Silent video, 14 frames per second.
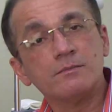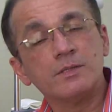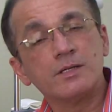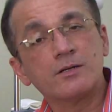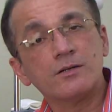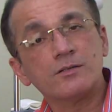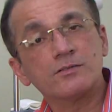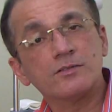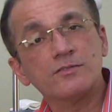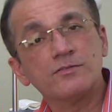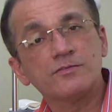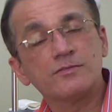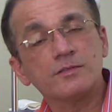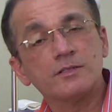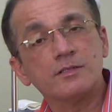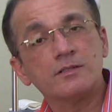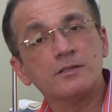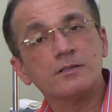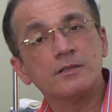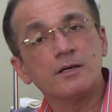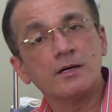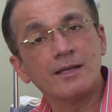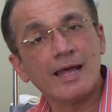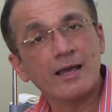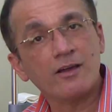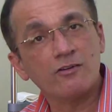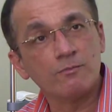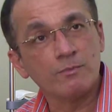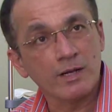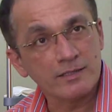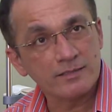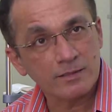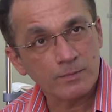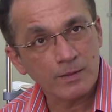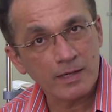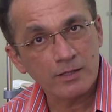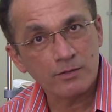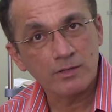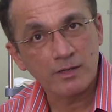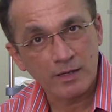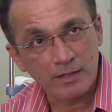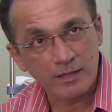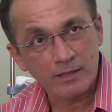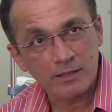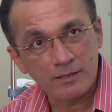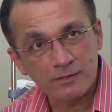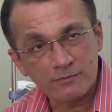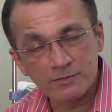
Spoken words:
because of a lack of blood supply to the retina,